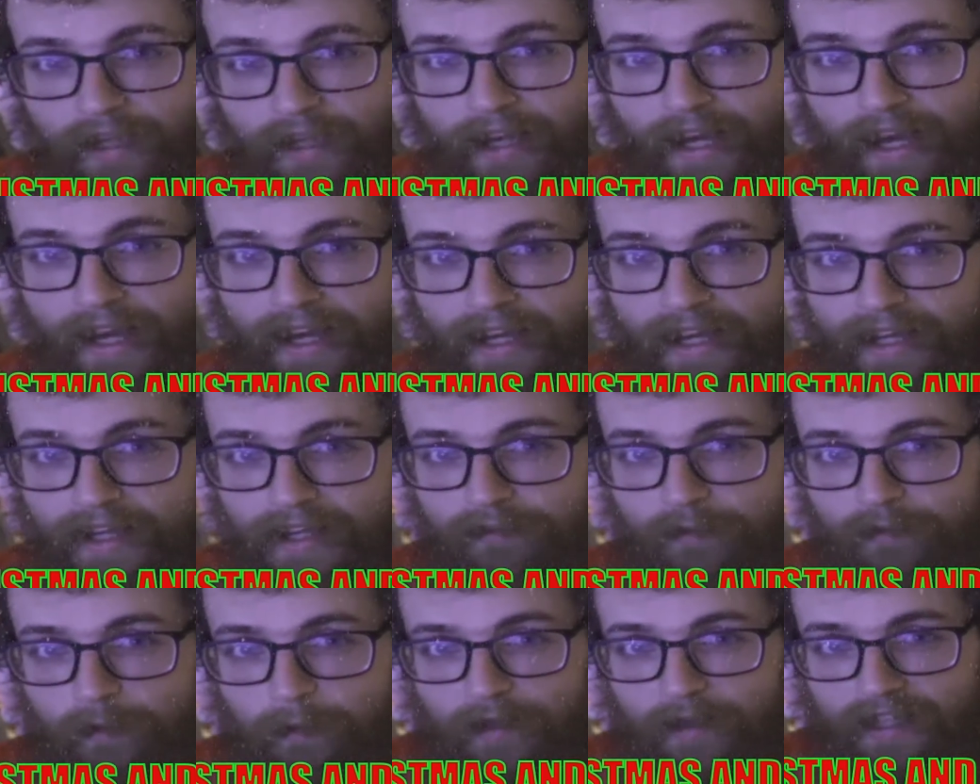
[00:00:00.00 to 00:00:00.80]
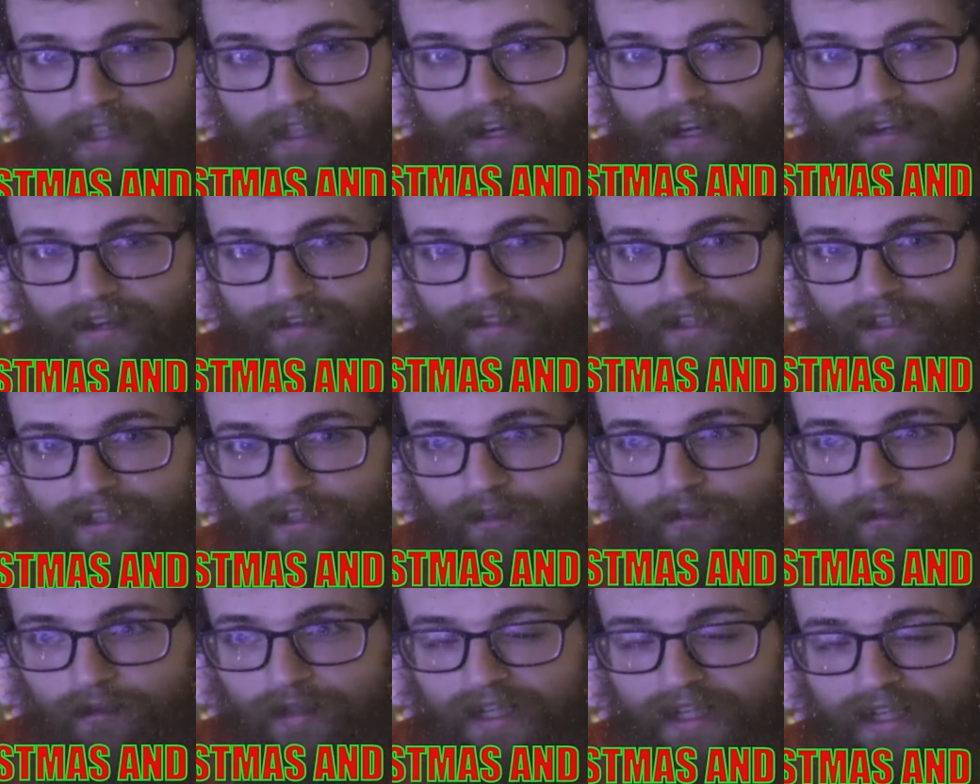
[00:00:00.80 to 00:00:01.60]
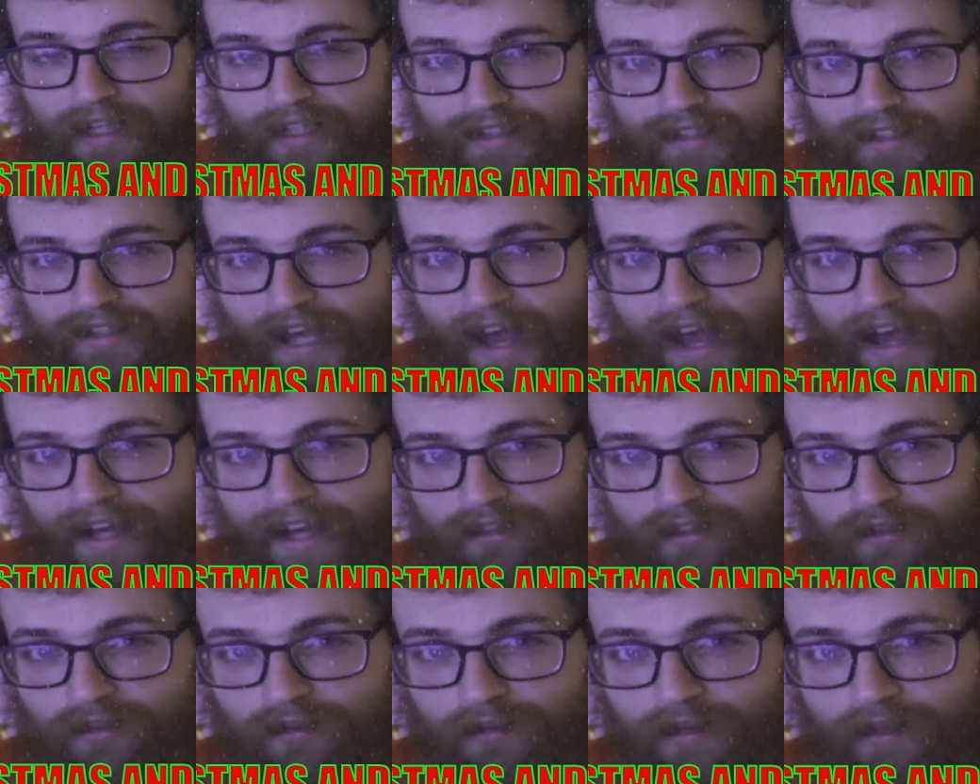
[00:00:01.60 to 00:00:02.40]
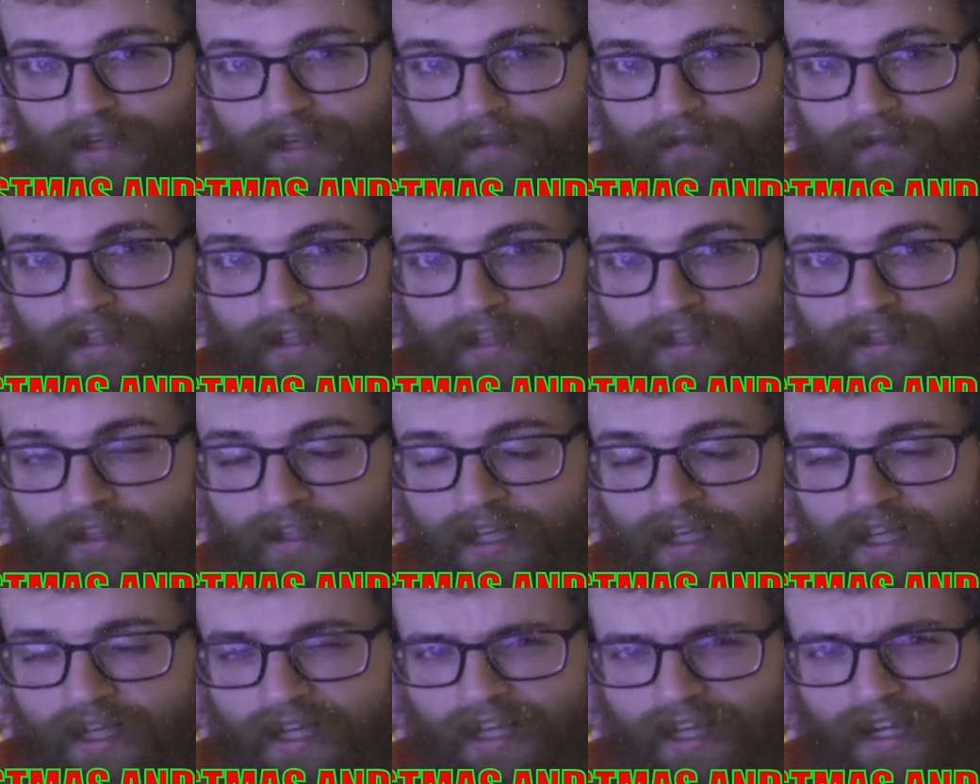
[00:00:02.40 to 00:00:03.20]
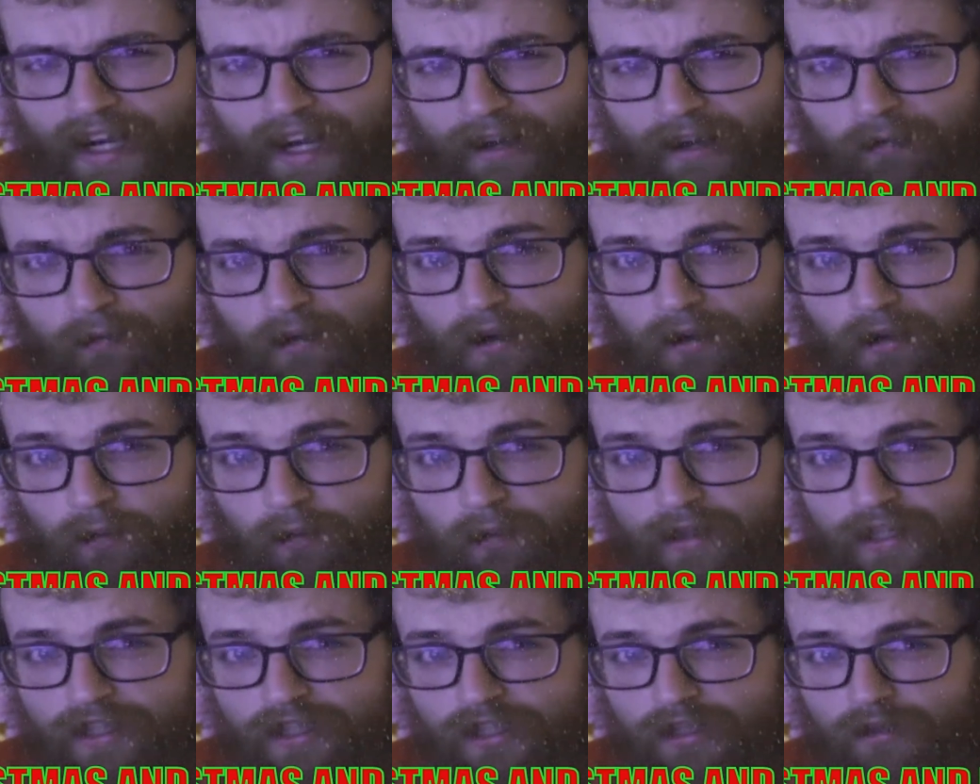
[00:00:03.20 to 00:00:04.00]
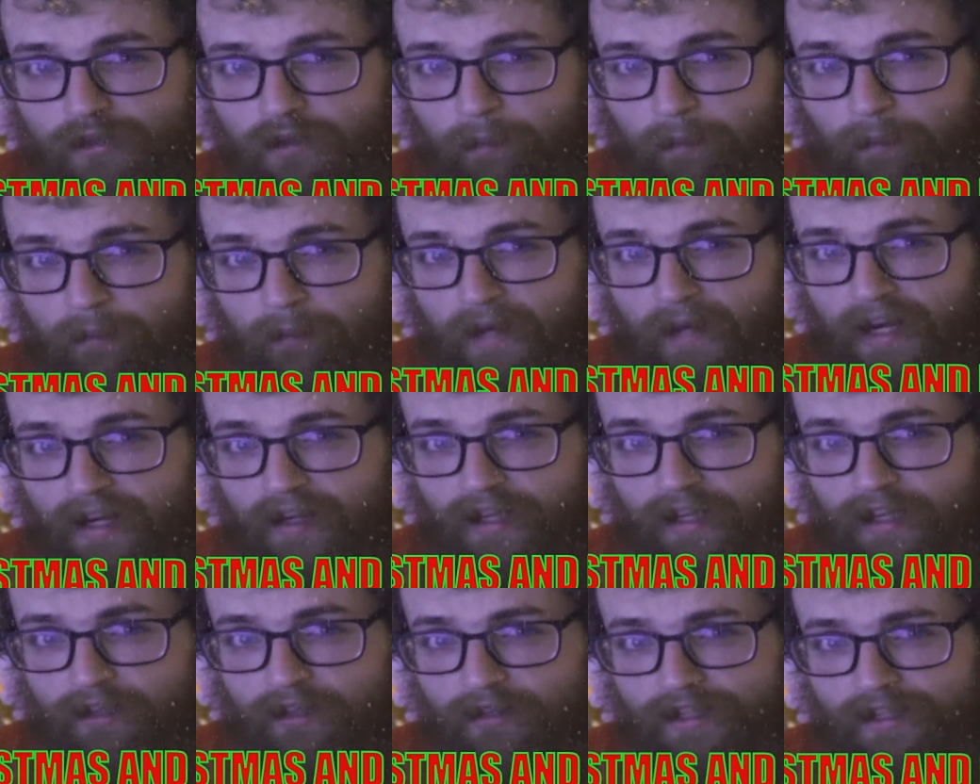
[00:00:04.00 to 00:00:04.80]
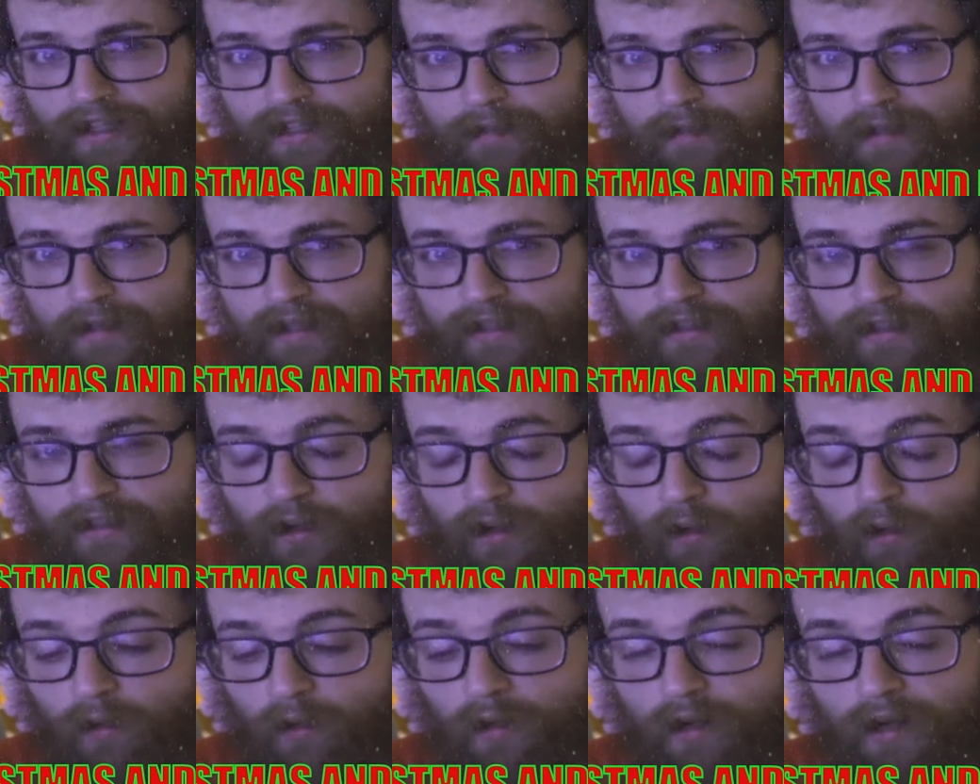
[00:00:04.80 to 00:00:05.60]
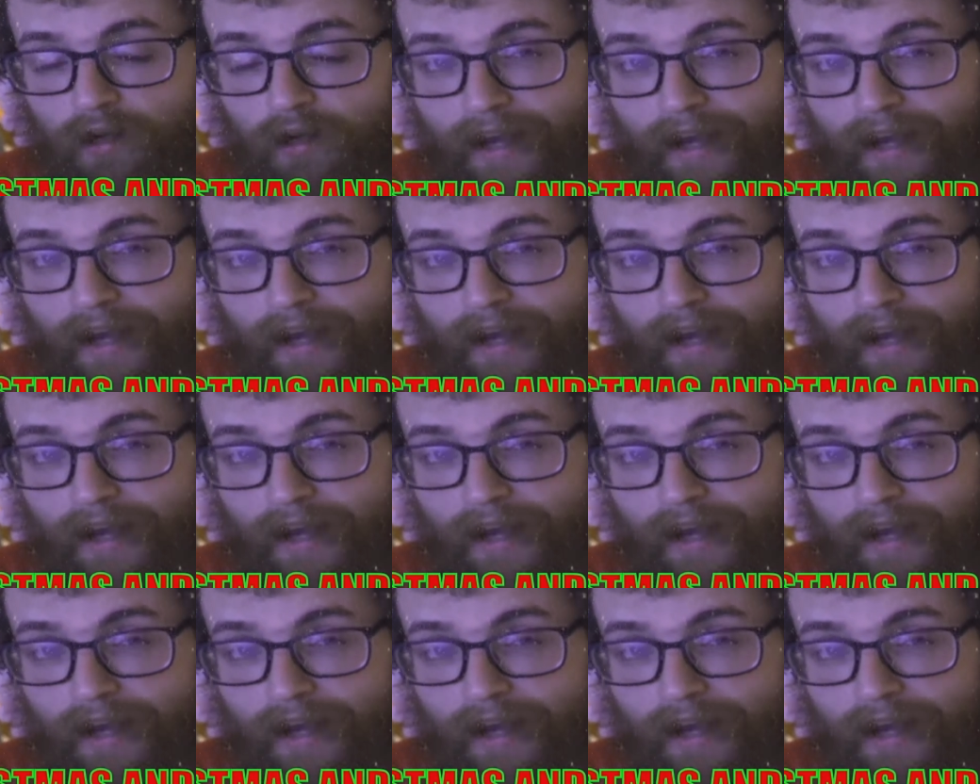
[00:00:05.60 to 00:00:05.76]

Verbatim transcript: Hey everybody, how's it going? It is Axel Grave here, and I want to wish you a Merry Christmas or a